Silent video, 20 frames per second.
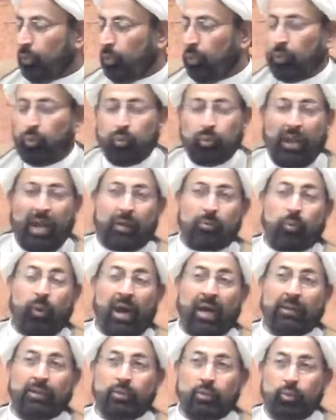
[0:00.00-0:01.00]
who do not
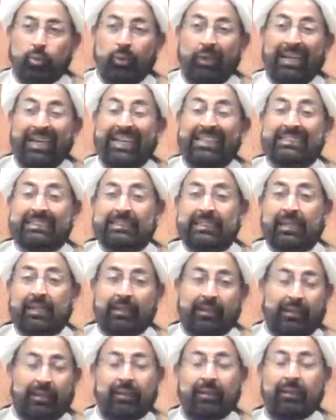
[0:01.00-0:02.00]
want to
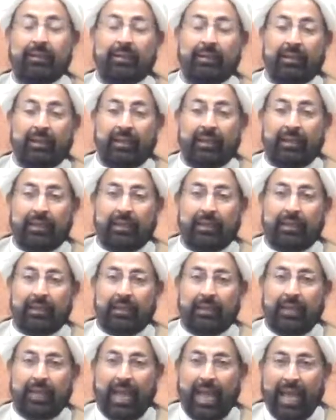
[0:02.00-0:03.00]
listen
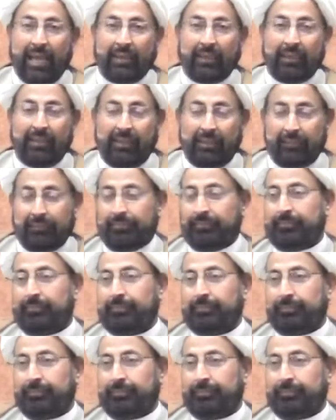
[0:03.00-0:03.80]
any